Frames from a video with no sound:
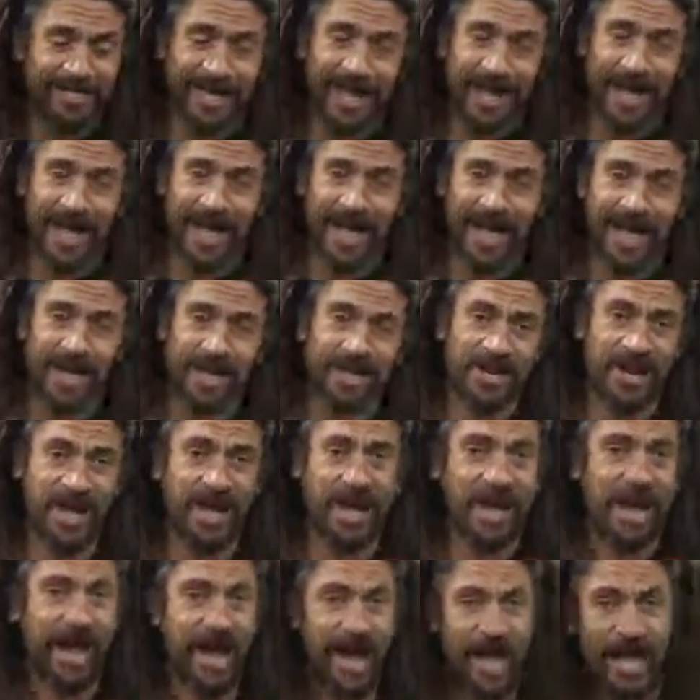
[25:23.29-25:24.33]

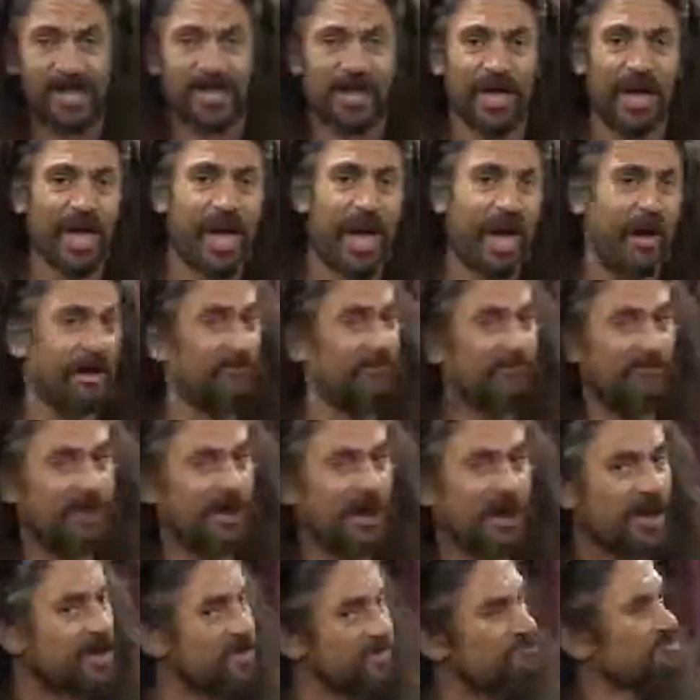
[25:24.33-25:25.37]
another
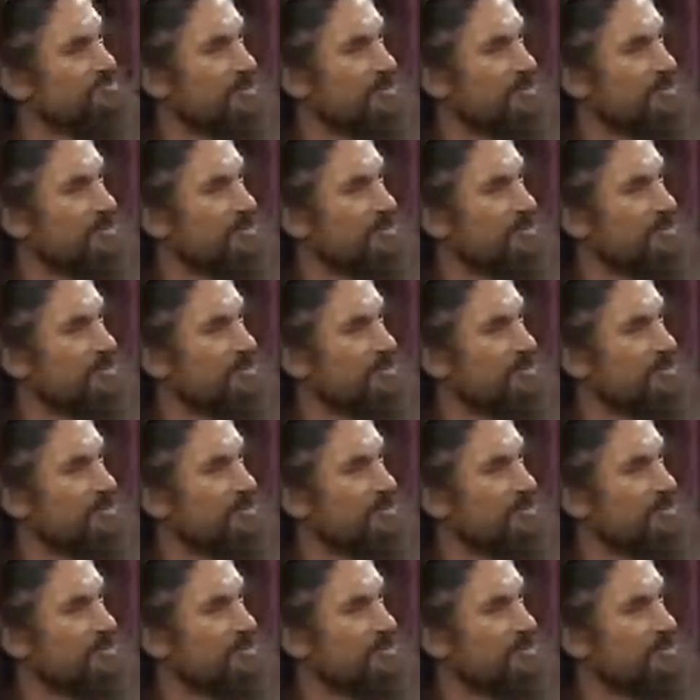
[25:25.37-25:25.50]
fight.